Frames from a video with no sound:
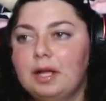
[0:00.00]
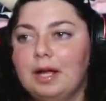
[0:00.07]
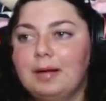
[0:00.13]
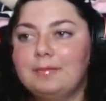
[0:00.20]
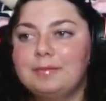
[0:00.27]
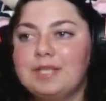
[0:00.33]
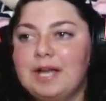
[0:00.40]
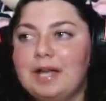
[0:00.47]

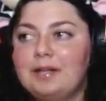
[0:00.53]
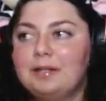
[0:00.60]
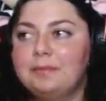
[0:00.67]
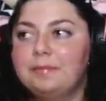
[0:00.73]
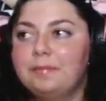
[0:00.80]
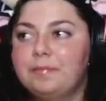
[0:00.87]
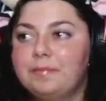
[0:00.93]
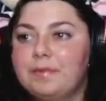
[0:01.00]
I'm dead.
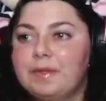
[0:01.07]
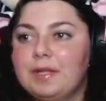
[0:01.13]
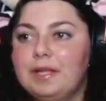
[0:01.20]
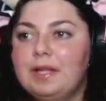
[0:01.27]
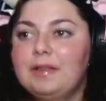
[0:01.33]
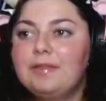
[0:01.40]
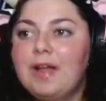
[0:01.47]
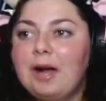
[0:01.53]

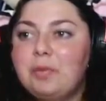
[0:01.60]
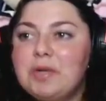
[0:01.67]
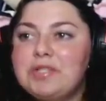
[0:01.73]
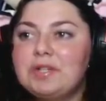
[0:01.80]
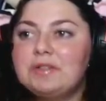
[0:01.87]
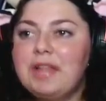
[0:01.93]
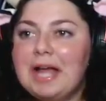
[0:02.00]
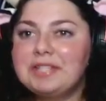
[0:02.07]
That
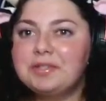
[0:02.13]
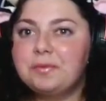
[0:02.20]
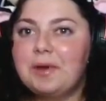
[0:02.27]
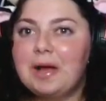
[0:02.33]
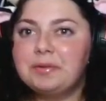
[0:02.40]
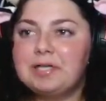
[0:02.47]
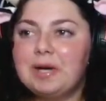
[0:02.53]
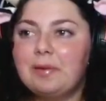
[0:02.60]
was our last
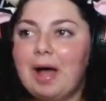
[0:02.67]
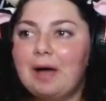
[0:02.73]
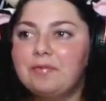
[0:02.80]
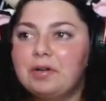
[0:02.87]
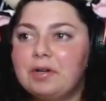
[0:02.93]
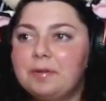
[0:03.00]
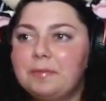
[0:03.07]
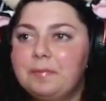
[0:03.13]
round,
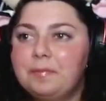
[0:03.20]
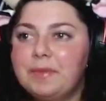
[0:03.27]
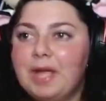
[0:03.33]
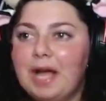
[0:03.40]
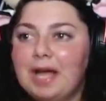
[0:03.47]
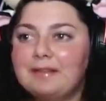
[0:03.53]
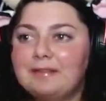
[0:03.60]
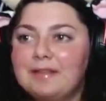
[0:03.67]
however.
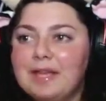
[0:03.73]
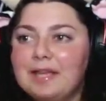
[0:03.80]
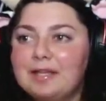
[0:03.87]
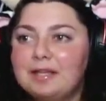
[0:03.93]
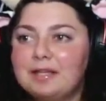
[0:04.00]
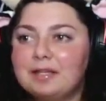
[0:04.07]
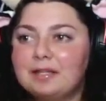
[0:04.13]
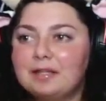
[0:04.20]
I
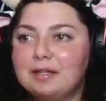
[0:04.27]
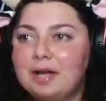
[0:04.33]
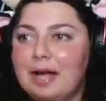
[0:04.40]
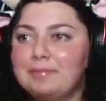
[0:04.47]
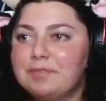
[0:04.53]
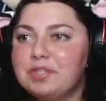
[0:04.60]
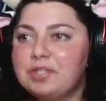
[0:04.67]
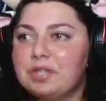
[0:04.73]
think
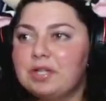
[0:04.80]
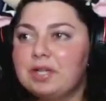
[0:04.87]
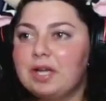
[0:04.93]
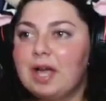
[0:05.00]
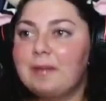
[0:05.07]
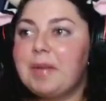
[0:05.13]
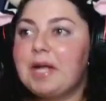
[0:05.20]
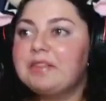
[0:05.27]
I'm just gonna.
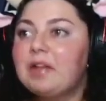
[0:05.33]
Am I?